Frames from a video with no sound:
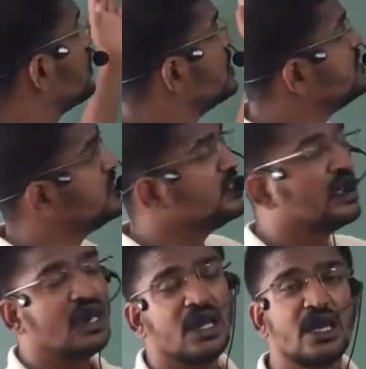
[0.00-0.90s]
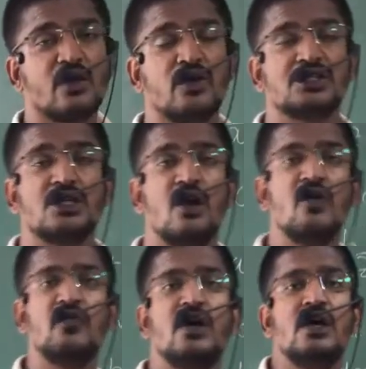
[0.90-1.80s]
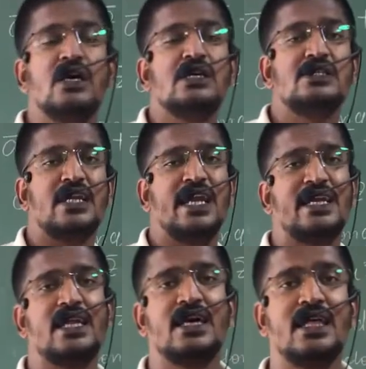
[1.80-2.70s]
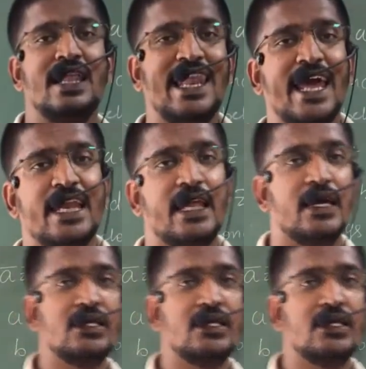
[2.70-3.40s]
the general equation of straight line.